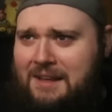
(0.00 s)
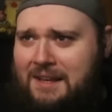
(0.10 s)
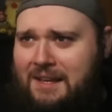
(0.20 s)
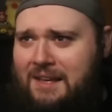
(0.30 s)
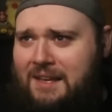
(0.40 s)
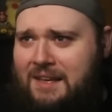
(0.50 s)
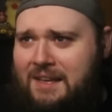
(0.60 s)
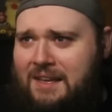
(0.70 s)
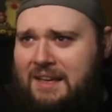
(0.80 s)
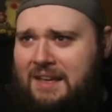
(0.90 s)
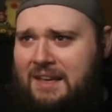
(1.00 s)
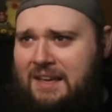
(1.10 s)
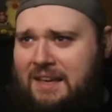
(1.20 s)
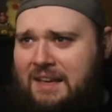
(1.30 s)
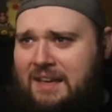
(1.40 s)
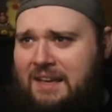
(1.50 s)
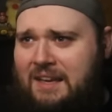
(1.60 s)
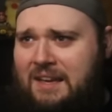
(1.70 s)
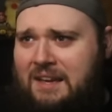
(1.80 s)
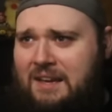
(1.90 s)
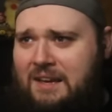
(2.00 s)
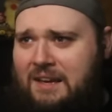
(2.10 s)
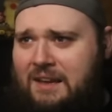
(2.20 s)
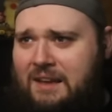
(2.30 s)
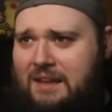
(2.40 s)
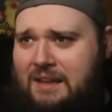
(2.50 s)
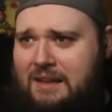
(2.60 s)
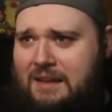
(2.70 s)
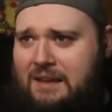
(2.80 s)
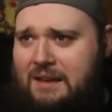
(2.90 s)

(not speaking)